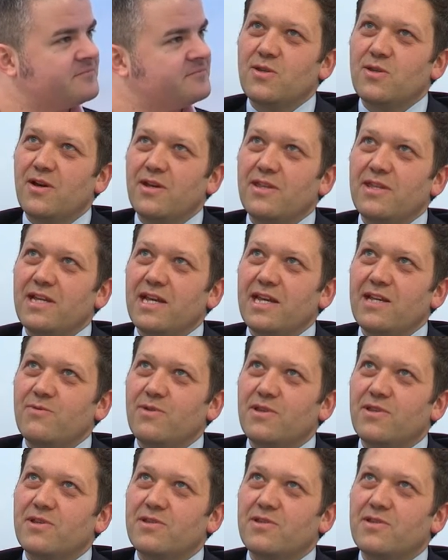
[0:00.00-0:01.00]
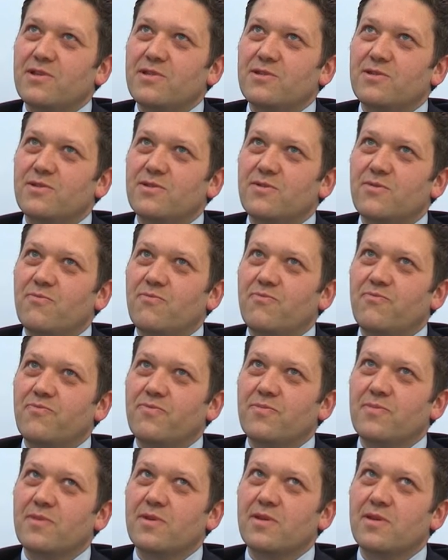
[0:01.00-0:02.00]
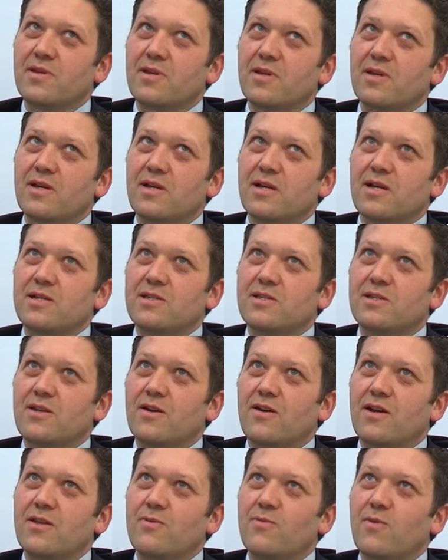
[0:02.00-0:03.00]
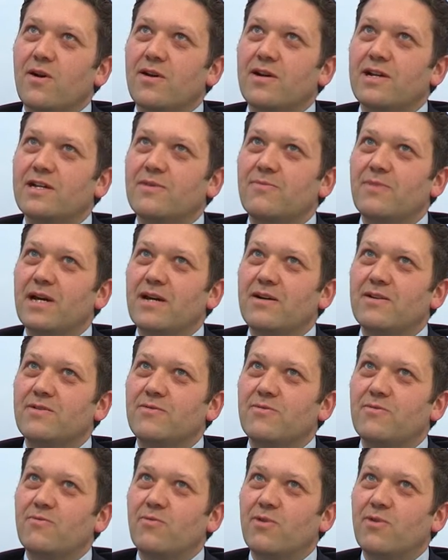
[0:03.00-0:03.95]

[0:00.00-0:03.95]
So I think anyone that, that's slightly worried about